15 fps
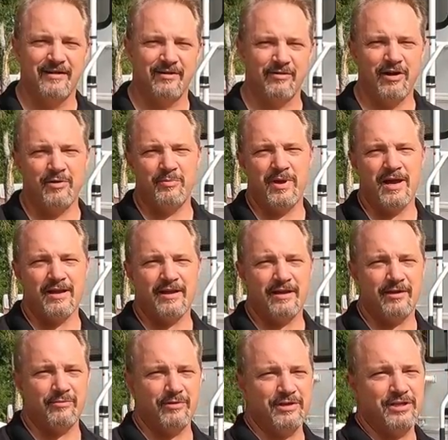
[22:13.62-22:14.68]
Around back
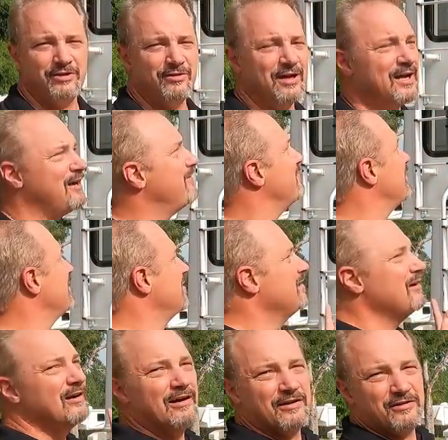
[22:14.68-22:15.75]
here, we do have
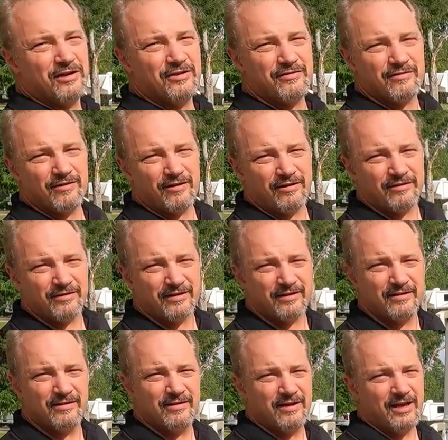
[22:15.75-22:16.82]
another
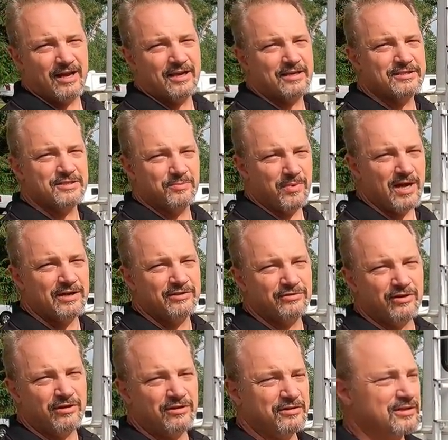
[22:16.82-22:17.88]
awning, and it's a
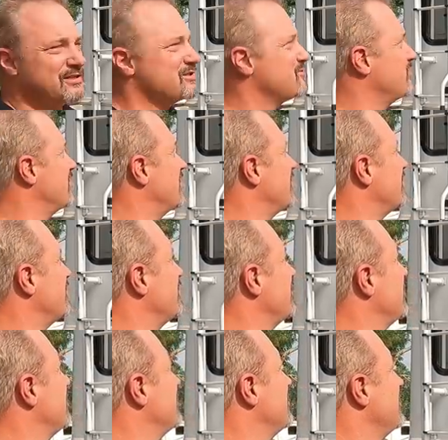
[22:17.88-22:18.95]
manual awning as well.
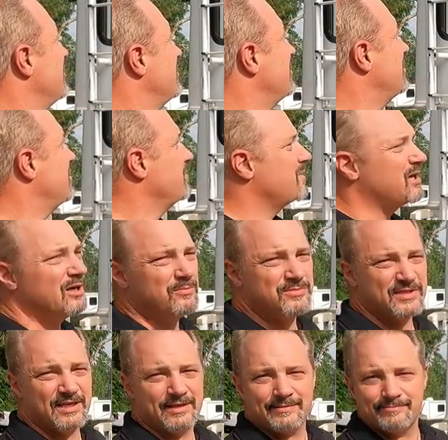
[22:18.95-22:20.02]
Um, it
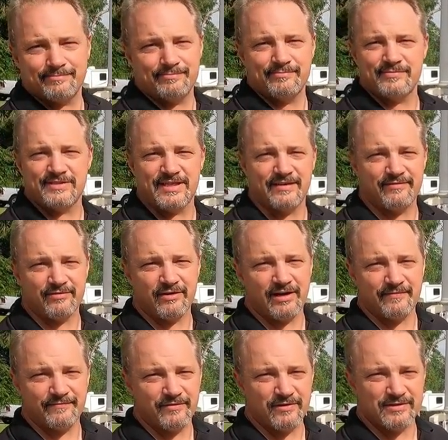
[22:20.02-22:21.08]
comes out seven or
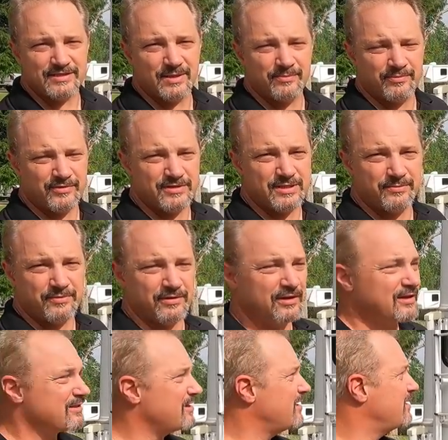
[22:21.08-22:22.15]
eight foot, something, something
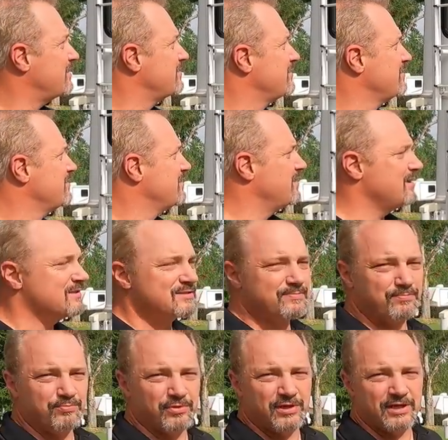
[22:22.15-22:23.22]
like that. It's
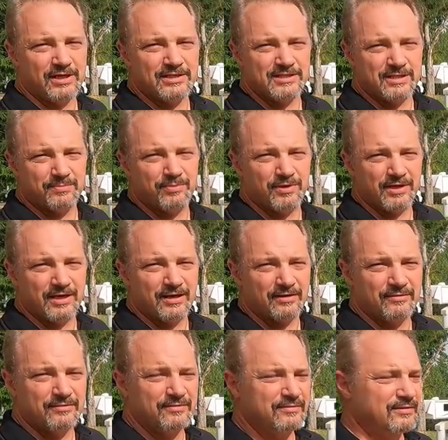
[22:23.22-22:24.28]
pretty easy to put
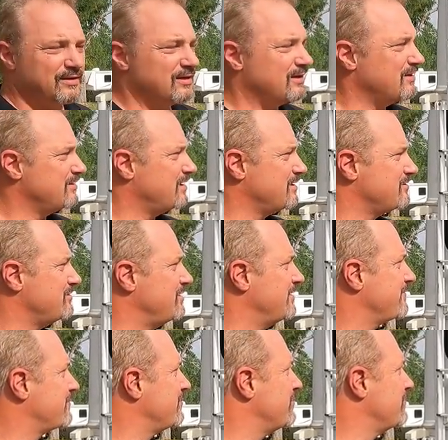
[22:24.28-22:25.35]
out, uh, not too
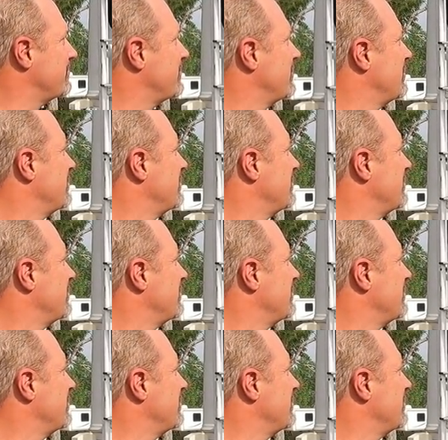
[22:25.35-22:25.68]
difficult.